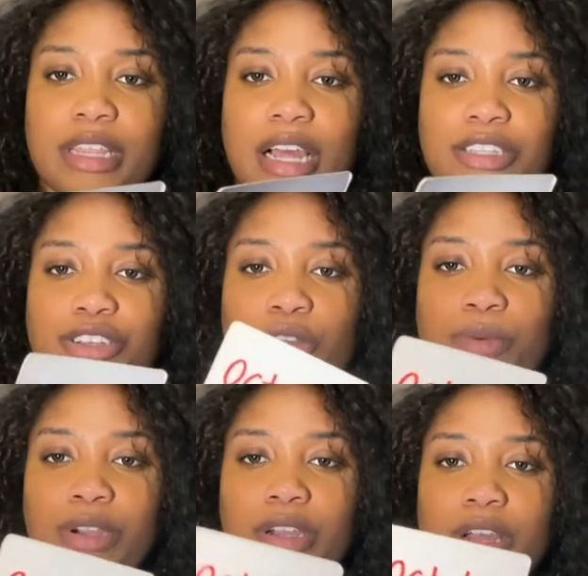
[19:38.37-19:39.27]

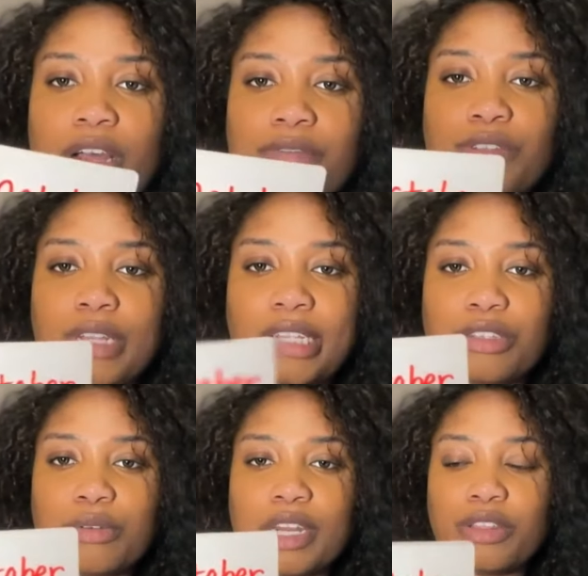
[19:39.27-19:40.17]
October of
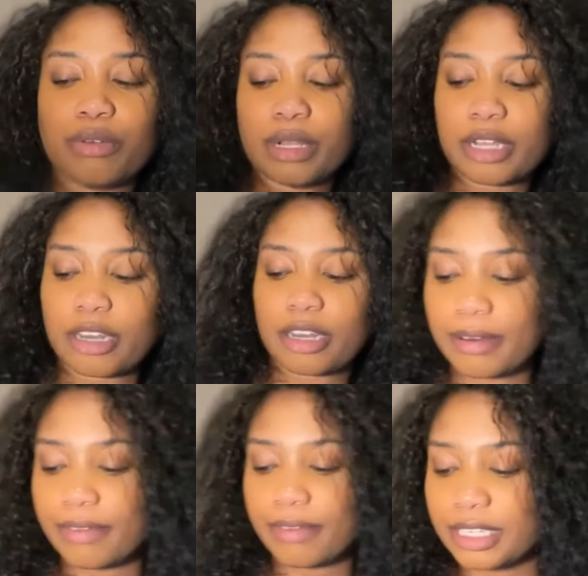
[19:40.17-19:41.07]
2023 could have
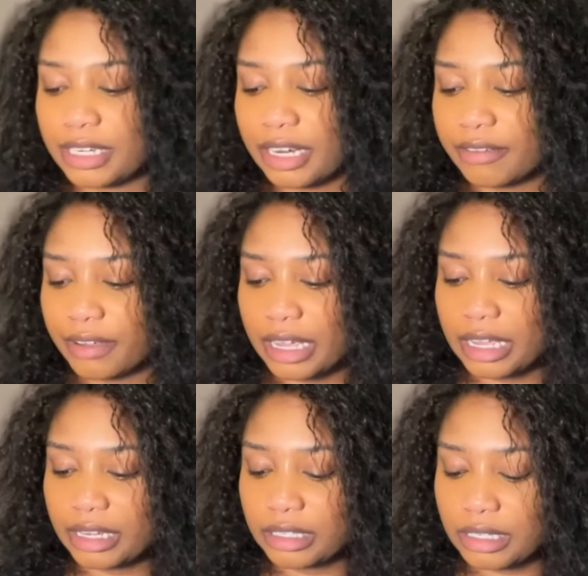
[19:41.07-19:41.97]
been very
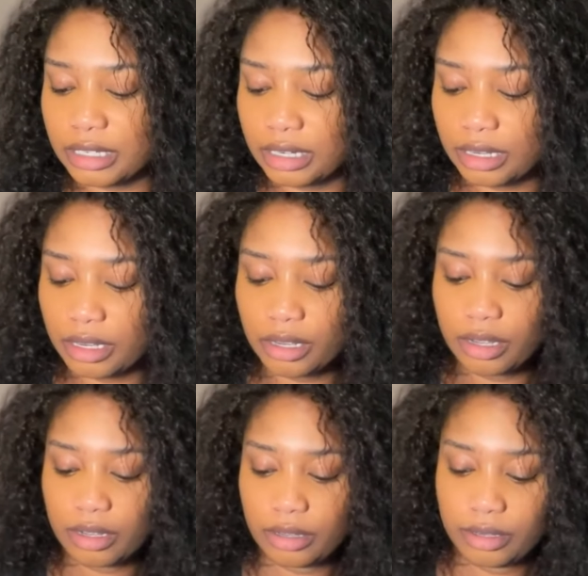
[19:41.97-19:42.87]
significant.
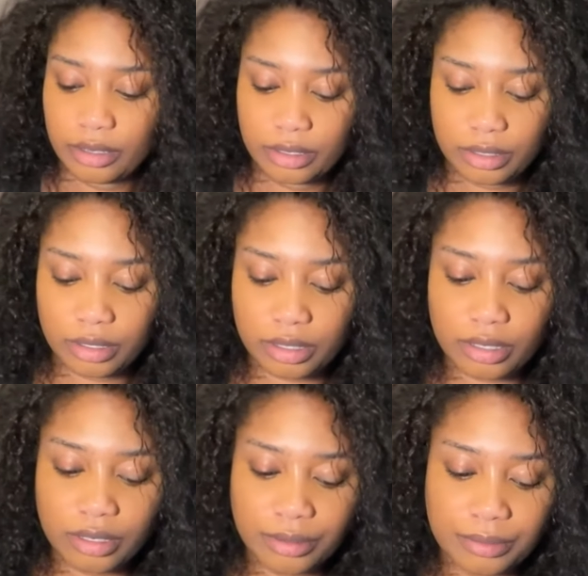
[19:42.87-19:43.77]

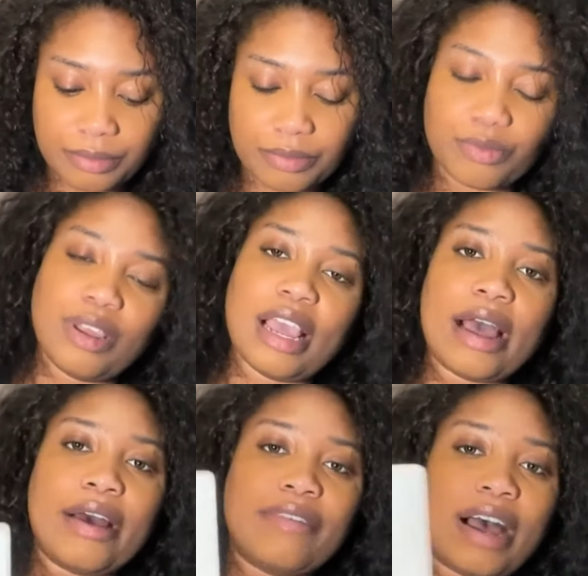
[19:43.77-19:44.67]
We have I've